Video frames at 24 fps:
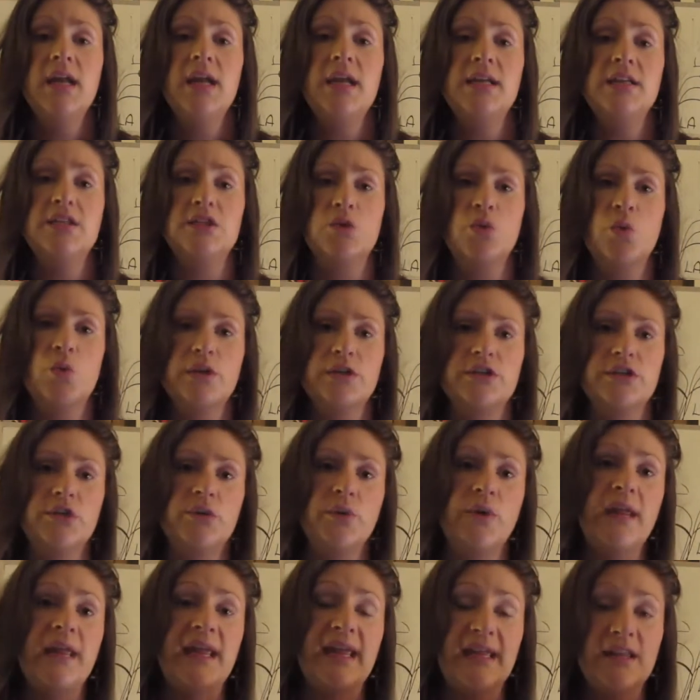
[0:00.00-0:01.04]
is going
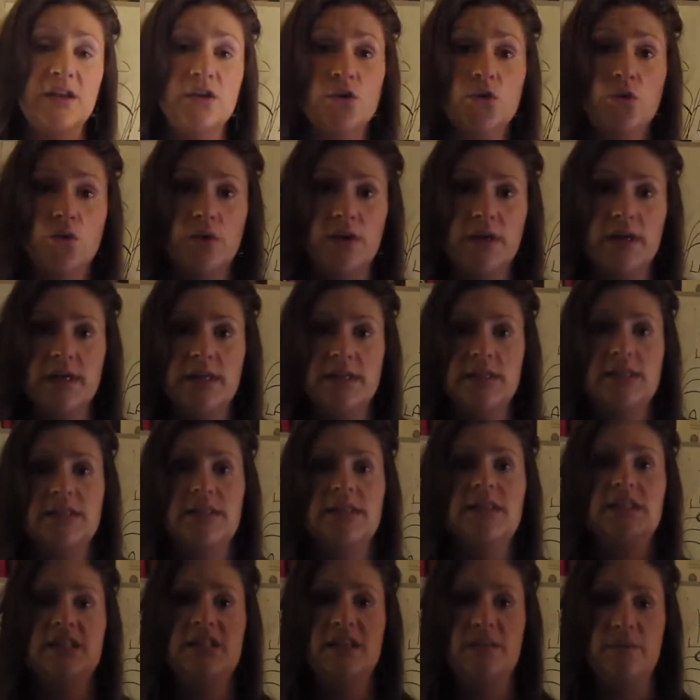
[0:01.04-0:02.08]
to increase
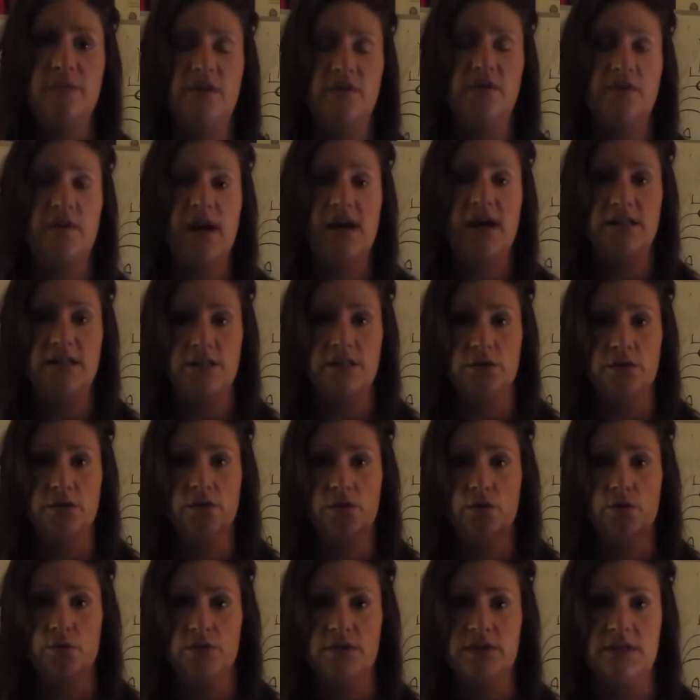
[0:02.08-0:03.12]
systemic
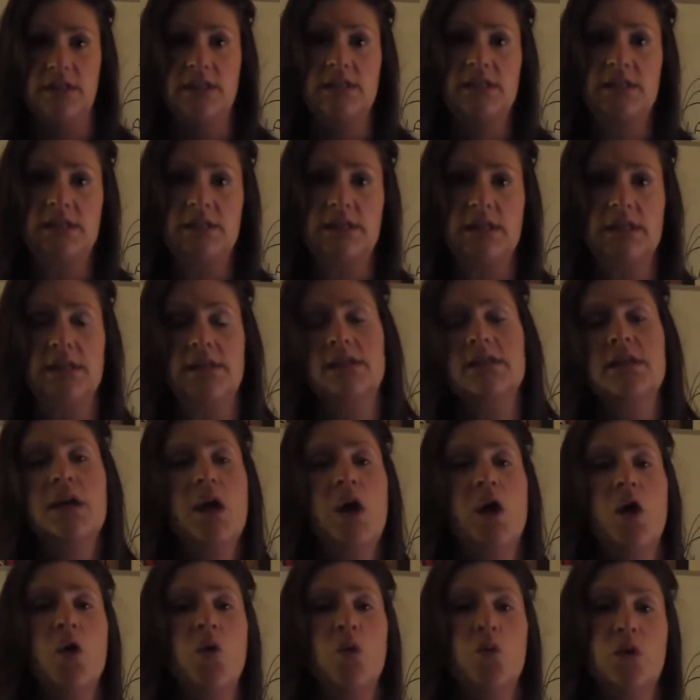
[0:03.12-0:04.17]
vascular resistance,
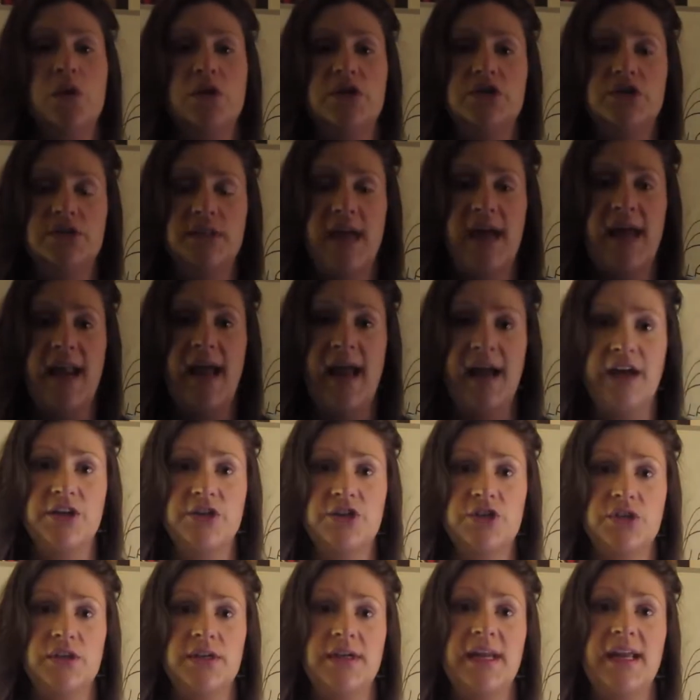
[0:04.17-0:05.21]
which that
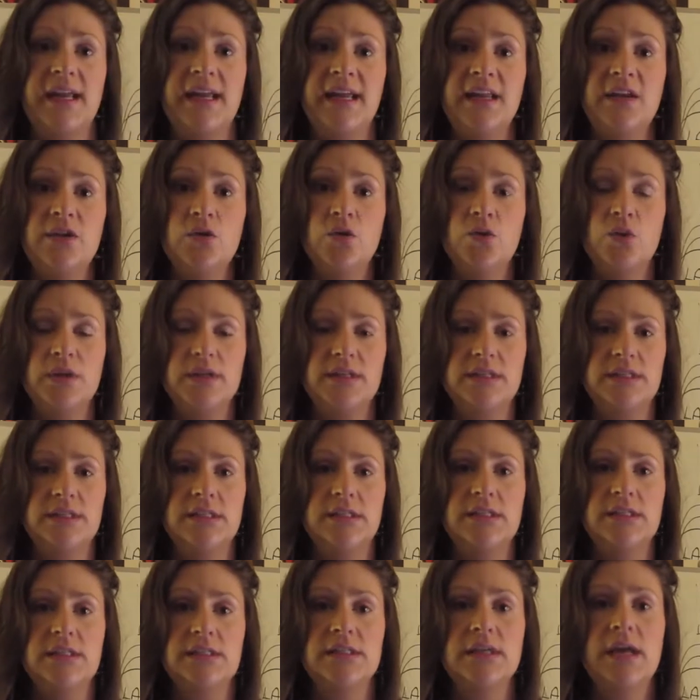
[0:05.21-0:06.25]
actually
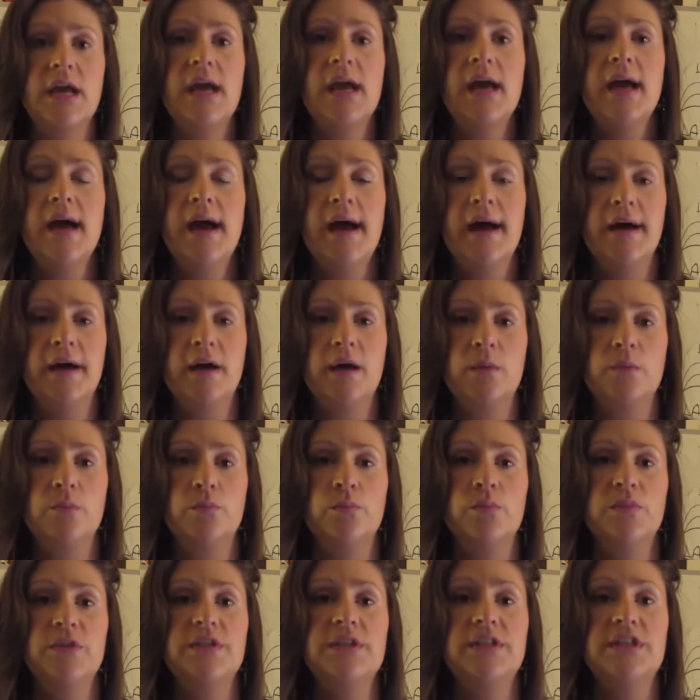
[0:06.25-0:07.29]
increases
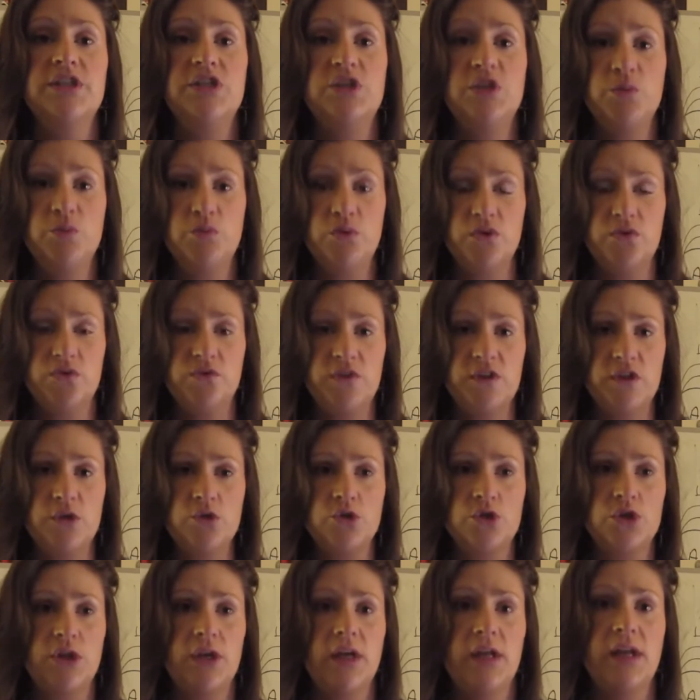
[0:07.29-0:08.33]
tissue
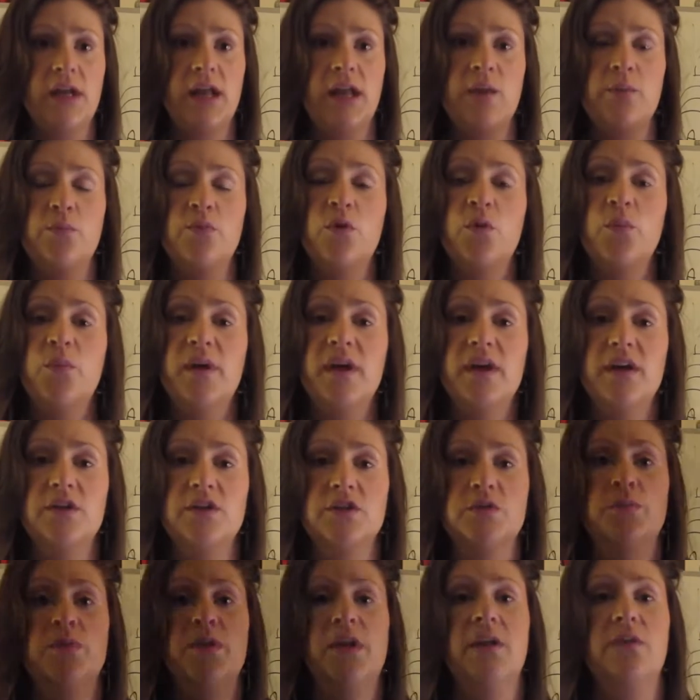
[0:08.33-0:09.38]
perfusion and
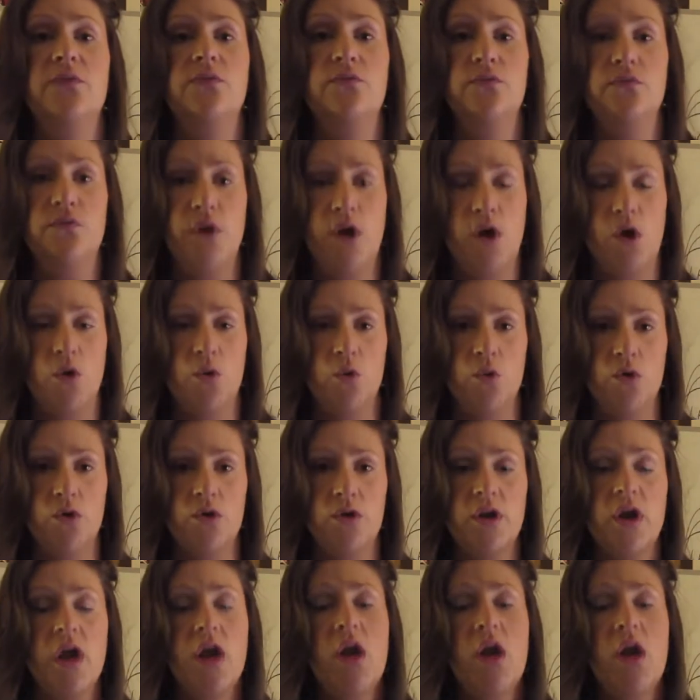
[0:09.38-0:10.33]
propels blood forward,